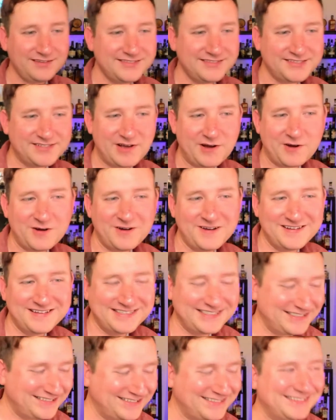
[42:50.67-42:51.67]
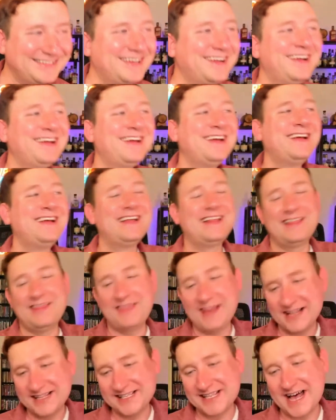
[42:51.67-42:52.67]
So...
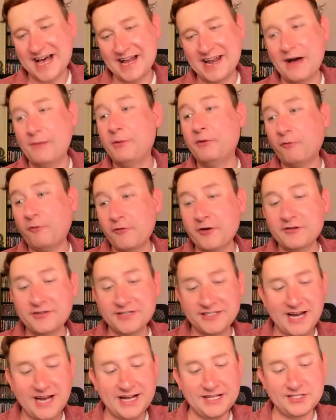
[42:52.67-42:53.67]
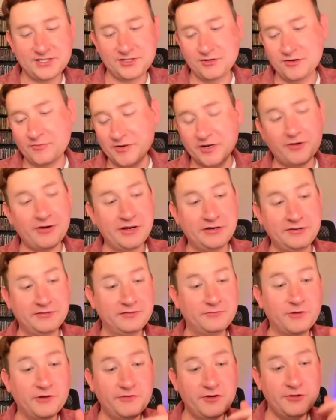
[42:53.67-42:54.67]
That's that. Now, before we go into night two, I'm going to go ahead
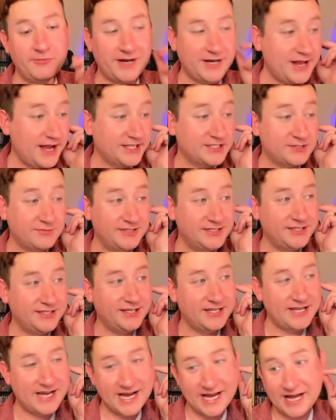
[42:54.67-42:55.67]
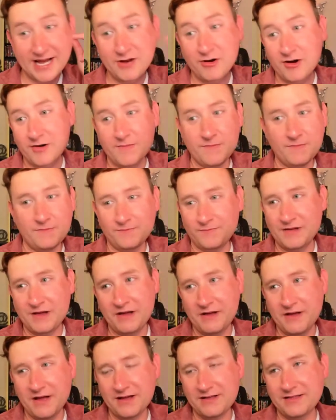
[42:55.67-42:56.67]
and review my next whiskey of the night. I know I'm
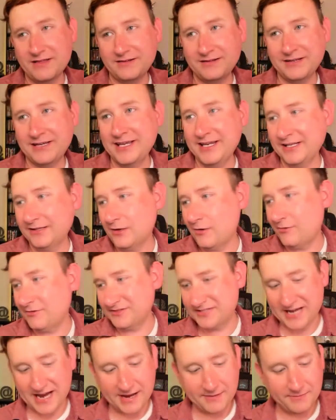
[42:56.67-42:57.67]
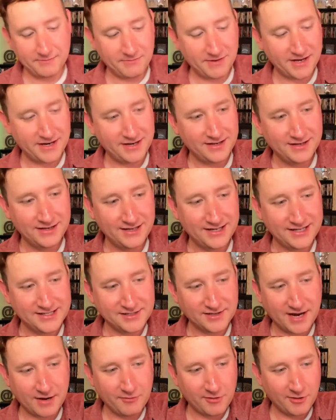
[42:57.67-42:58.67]
getting low on time, but it's
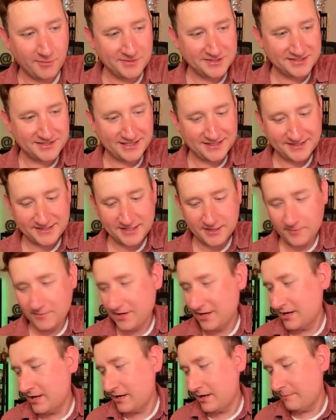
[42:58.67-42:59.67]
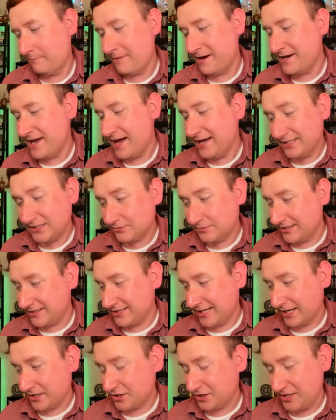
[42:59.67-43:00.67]
okay. We're almost done. So my next one
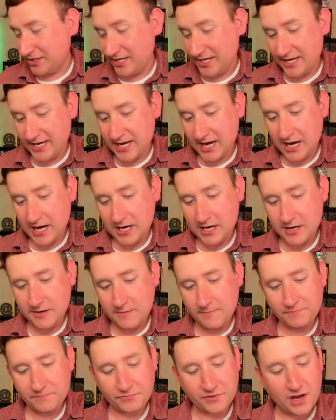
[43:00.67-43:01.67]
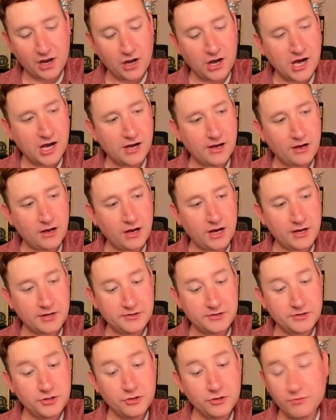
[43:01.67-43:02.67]
is actually a
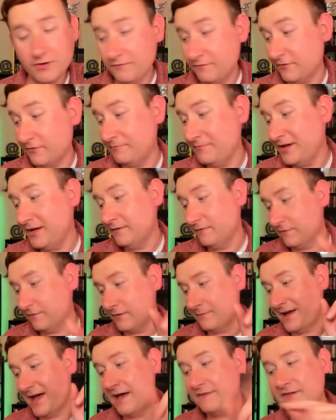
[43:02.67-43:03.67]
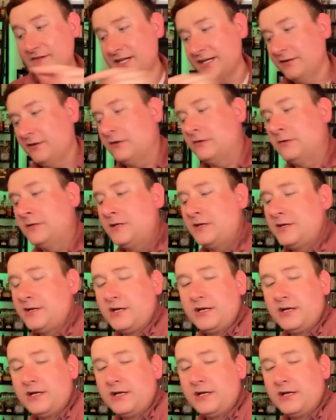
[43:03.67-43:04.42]
new one for me from Heaven Hill.